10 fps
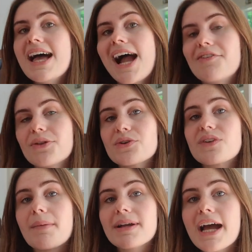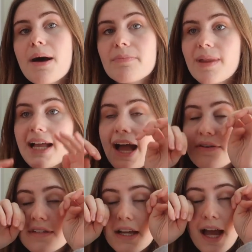Everything was wrapping up. Like I
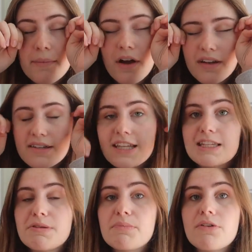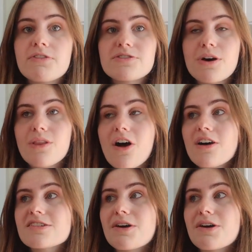was like, I'm not gonna see these people for so long.